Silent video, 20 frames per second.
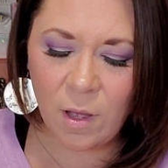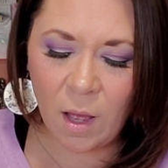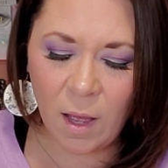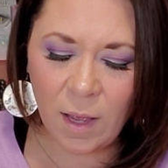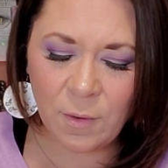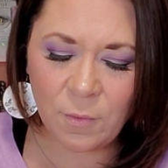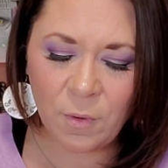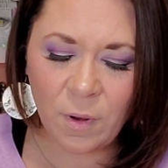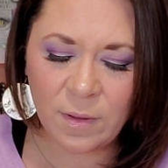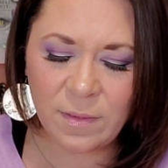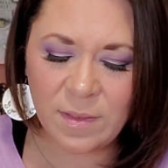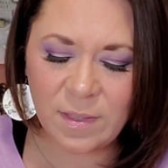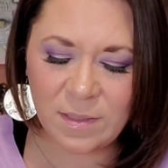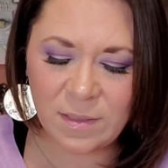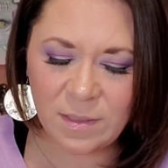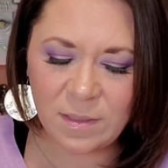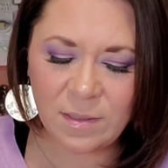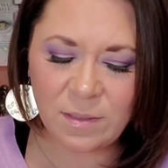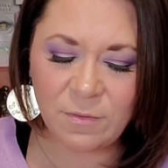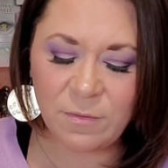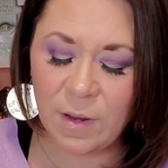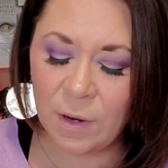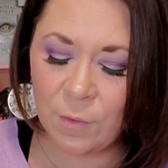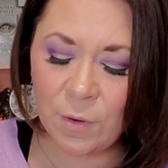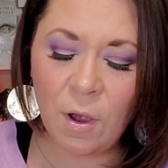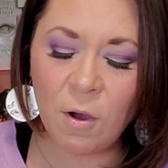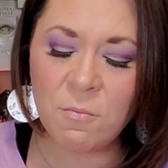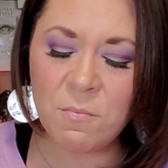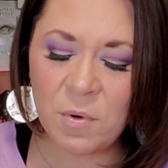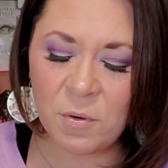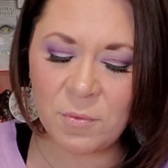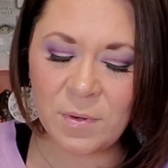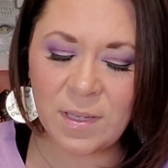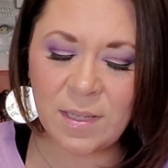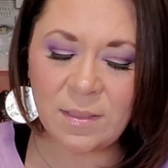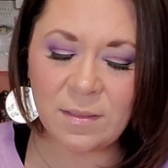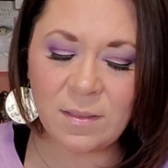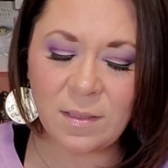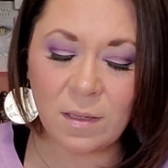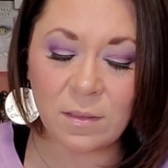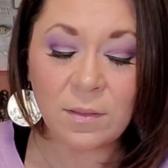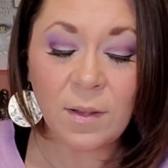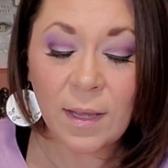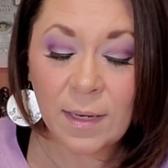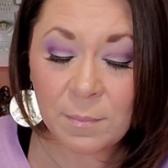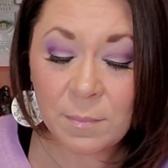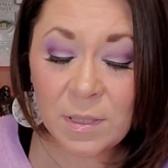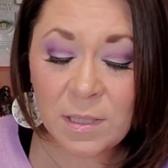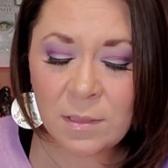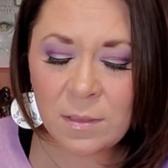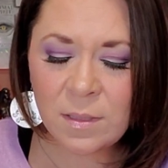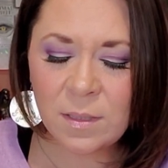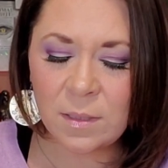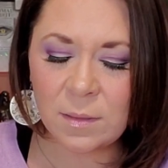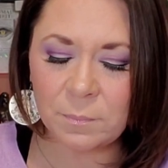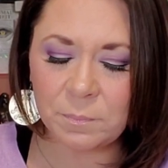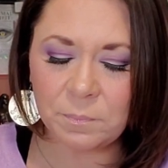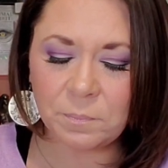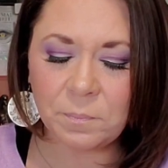Chiron, this is a very harmonious alignment